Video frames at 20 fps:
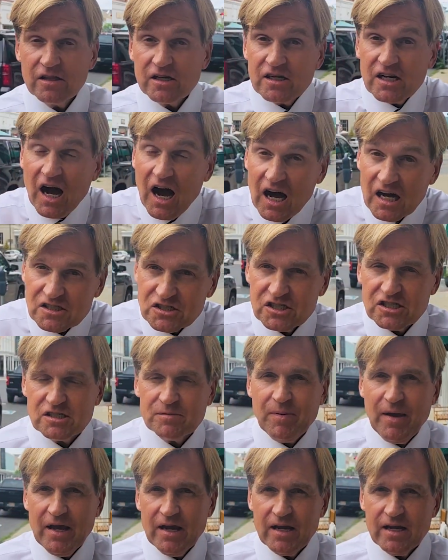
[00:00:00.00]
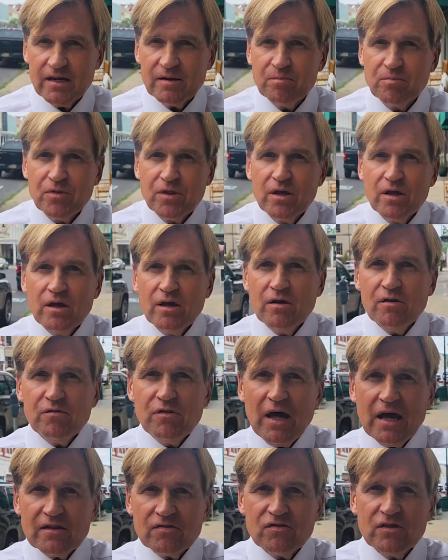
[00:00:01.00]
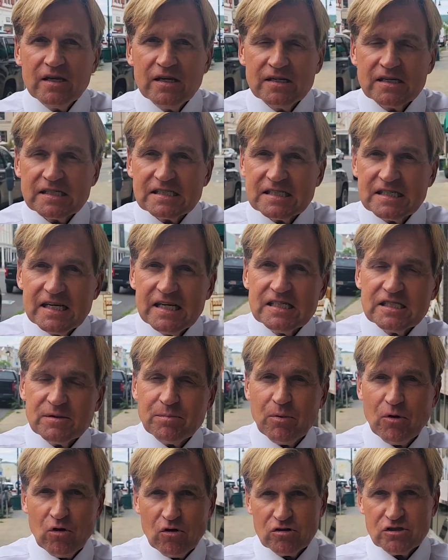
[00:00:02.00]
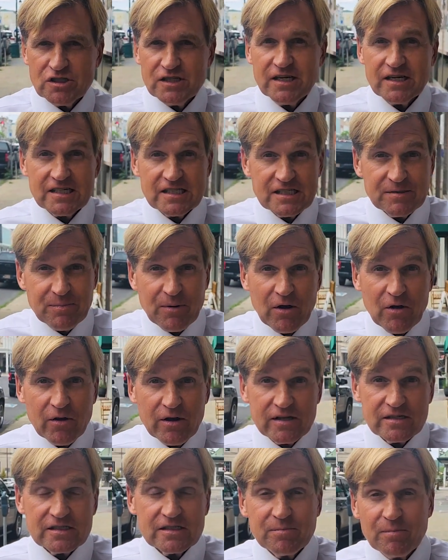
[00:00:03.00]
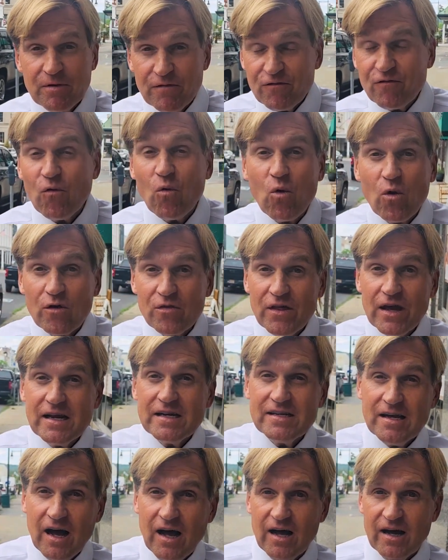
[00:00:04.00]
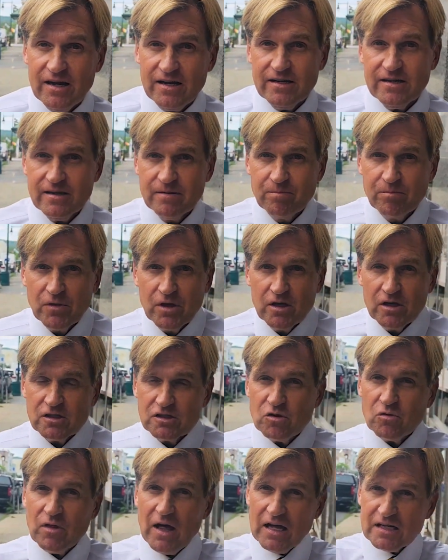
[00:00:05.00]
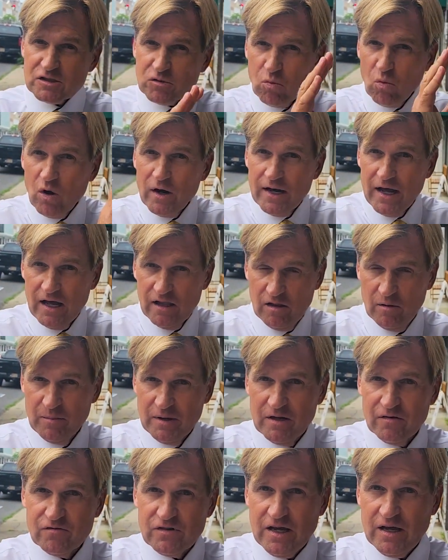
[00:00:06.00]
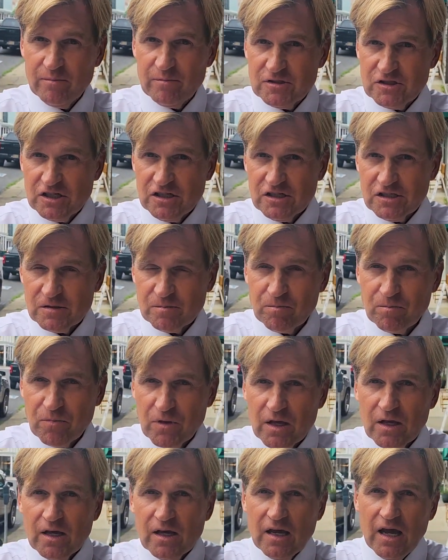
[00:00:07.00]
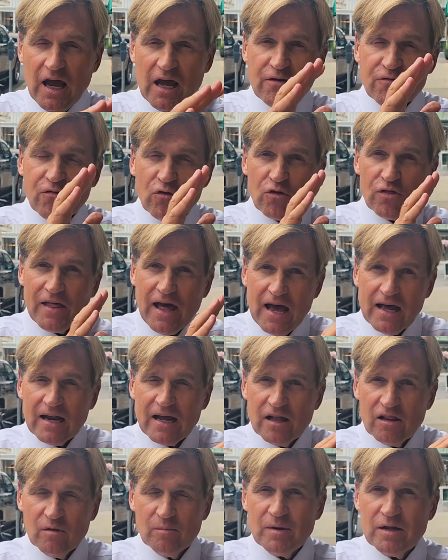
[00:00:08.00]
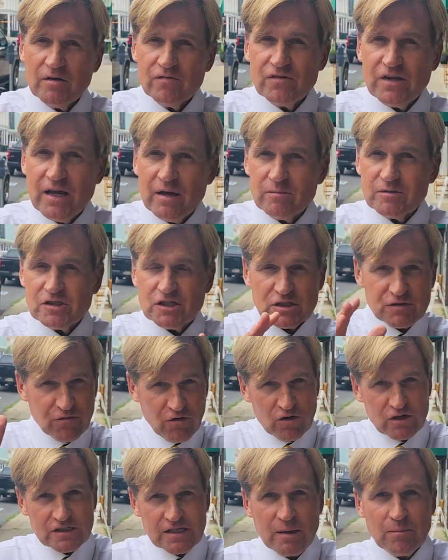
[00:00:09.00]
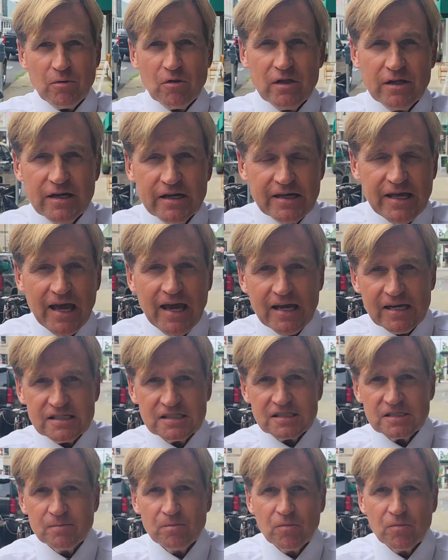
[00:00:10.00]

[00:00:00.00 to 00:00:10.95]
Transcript: conscious pain that the deceased person experienced before they died. So that's one element of damages. And for that element of damages, for example, in a case,